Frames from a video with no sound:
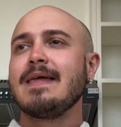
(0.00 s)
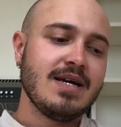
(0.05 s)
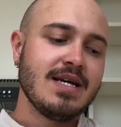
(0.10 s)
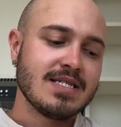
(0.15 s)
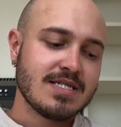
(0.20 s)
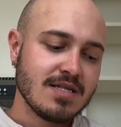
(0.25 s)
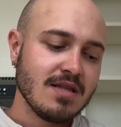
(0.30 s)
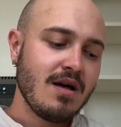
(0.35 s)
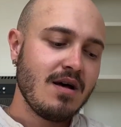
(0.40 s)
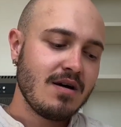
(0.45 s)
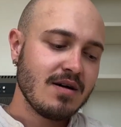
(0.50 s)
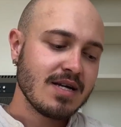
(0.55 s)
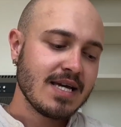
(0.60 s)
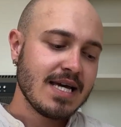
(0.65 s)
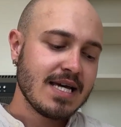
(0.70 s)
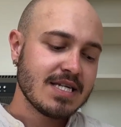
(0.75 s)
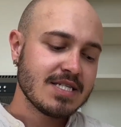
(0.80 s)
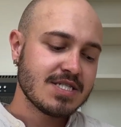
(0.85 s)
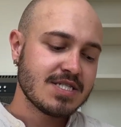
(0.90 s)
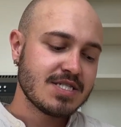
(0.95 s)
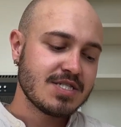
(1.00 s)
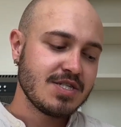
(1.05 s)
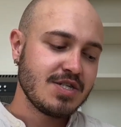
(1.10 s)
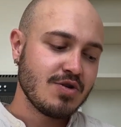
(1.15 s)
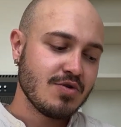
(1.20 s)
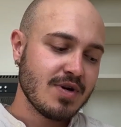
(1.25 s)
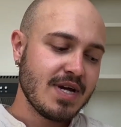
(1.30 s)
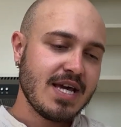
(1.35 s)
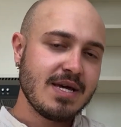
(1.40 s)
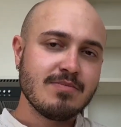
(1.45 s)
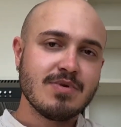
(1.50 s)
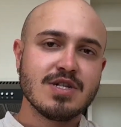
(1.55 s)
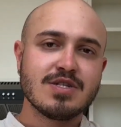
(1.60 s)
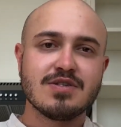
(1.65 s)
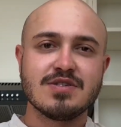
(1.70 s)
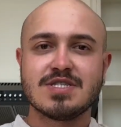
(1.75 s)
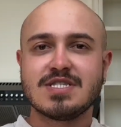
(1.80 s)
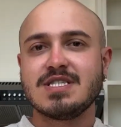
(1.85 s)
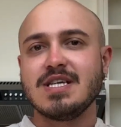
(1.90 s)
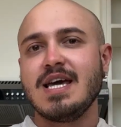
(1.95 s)
As long as you're able
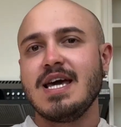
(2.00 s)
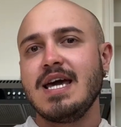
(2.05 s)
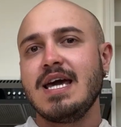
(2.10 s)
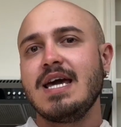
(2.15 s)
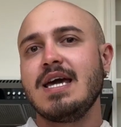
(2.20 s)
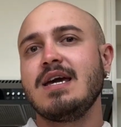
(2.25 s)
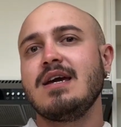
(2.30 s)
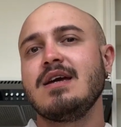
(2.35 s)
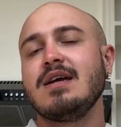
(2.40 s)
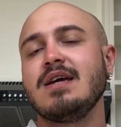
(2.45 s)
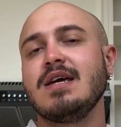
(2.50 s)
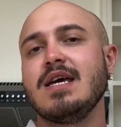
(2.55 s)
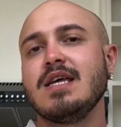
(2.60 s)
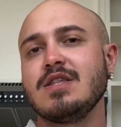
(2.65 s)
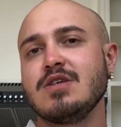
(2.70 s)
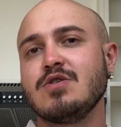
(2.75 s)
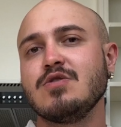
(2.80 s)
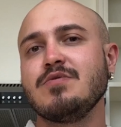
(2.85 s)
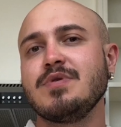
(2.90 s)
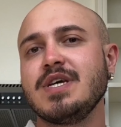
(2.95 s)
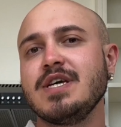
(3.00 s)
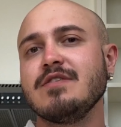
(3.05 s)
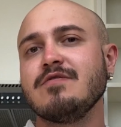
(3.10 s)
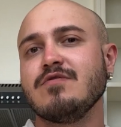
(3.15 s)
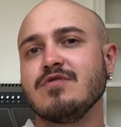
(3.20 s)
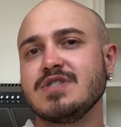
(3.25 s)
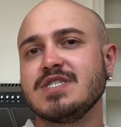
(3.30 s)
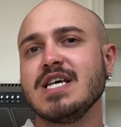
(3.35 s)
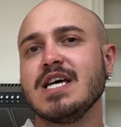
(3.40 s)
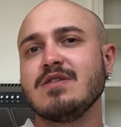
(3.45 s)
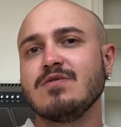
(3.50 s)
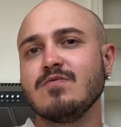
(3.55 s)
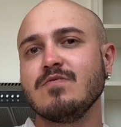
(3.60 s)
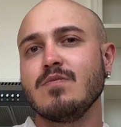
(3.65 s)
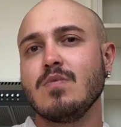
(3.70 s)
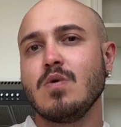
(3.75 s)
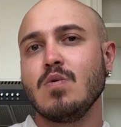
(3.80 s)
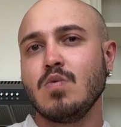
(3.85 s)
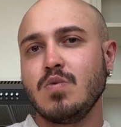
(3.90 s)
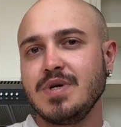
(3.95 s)
to stay in Korea for 10
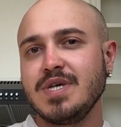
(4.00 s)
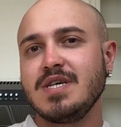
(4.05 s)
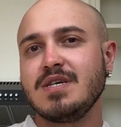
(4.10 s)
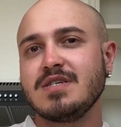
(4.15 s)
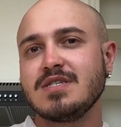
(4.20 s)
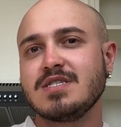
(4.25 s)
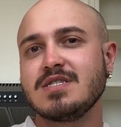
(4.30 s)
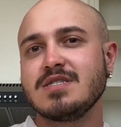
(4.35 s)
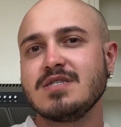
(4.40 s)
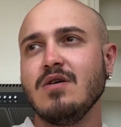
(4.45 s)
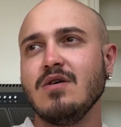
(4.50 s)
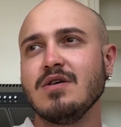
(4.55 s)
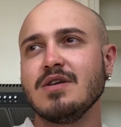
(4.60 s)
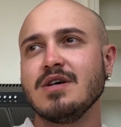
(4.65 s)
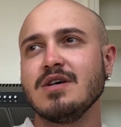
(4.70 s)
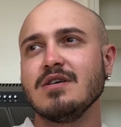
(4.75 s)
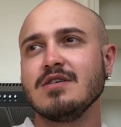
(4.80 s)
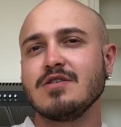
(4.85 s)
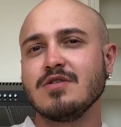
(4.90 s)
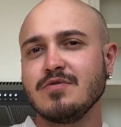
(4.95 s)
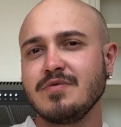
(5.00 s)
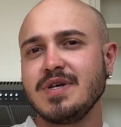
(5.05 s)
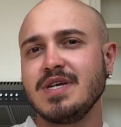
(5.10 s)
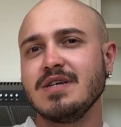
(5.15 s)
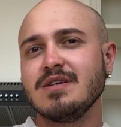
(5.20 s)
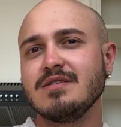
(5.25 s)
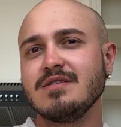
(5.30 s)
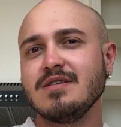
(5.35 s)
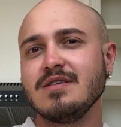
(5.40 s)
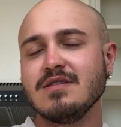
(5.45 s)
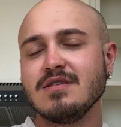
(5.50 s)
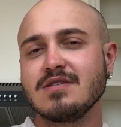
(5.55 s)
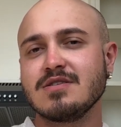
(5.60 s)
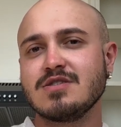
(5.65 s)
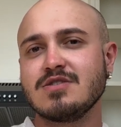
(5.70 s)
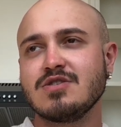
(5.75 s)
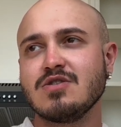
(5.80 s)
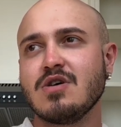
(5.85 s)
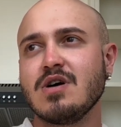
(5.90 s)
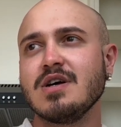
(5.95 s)
weeks on a Korean
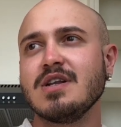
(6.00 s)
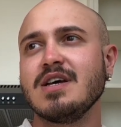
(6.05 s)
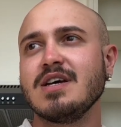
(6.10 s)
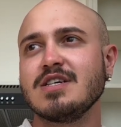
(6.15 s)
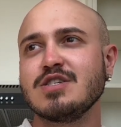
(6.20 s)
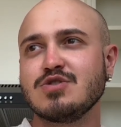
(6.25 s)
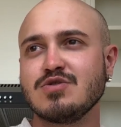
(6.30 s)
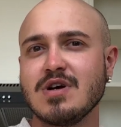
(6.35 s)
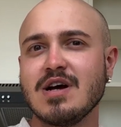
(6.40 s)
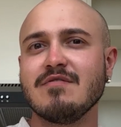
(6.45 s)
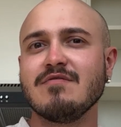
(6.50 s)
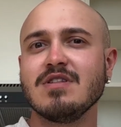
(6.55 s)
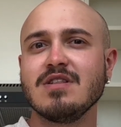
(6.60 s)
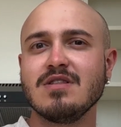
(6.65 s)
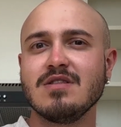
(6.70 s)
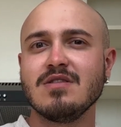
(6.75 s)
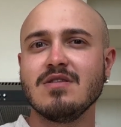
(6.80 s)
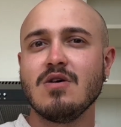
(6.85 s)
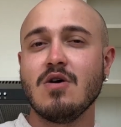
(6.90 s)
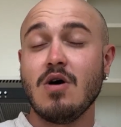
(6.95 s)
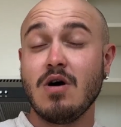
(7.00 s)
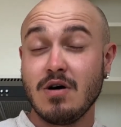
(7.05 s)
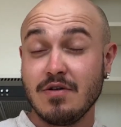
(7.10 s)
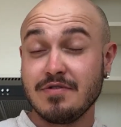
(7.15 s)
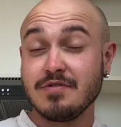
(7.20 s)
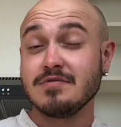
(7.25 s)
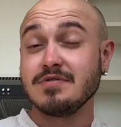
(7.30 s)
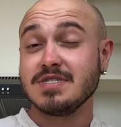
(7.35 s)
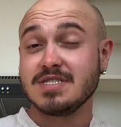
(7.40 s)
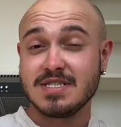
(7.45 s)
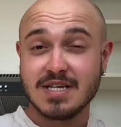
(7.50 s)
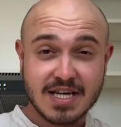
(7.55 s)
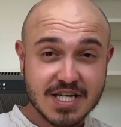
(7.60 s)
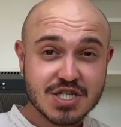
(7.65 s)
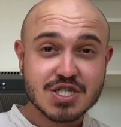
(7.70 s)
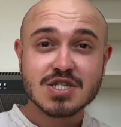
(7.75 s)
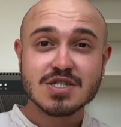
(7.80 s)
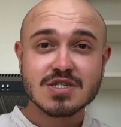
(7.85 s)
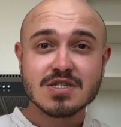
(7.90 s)
electronic travel authorization